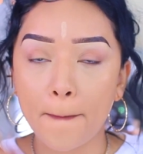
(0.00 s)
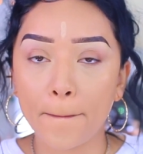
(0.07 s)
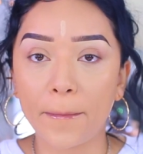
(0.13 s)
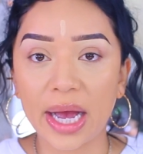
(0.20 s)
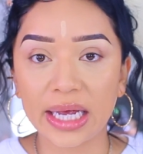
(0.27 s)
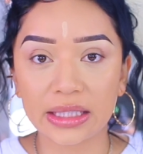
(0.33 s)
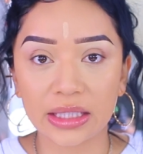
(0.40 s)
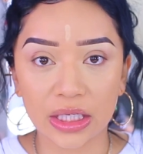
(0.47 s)

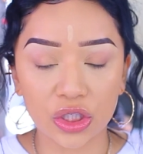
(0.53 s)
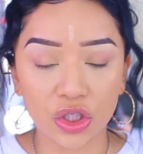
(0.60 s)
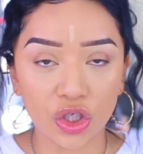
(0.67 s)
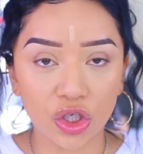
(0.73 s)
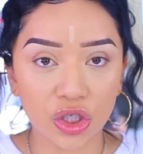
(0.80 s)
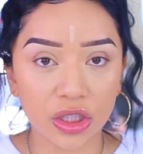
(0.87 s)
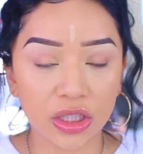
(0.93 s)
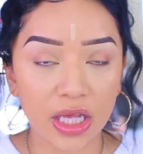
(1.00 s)
my
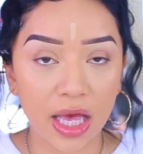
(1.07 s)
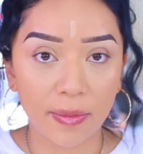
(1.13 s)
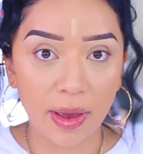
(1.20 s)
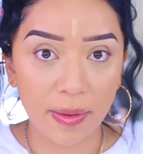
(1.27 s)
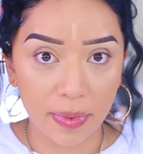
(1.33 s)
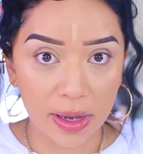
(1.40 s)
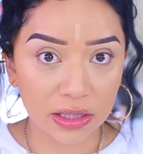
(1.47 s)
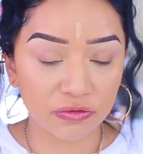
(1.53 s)
sisters and
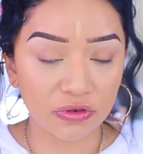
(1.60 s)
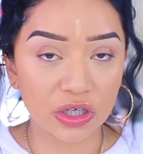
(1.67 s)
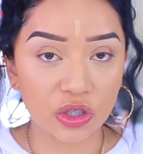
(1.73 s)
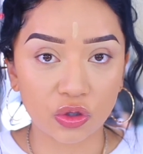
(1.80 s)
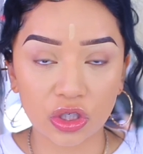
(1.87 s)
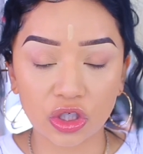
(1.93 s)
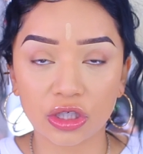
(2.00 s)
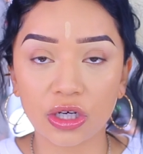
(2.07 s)
my best friend,
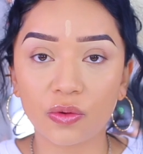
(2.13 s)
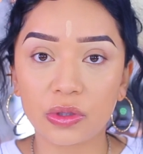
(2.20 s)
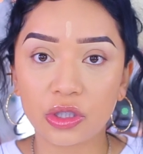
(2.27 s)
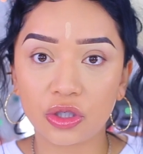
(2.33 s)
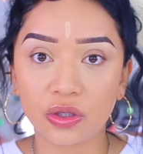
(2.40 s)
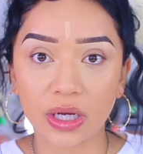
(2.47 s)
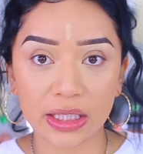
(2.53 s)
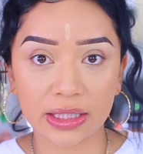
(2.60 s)
Trisha,
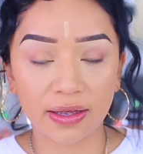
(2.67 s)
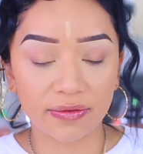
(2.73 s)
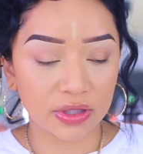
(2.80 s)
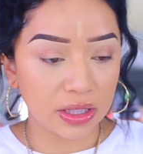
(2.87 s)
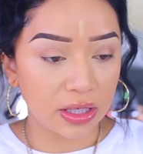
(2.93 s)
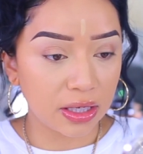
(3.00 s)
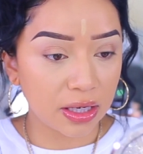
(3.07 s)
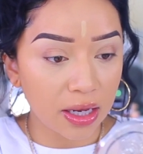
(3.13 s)
which you guys have
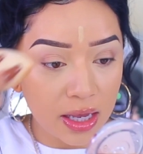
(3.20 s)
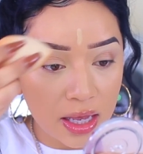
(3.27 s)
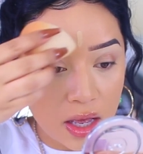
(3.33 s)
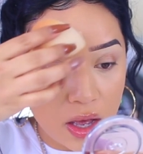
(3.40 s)
seen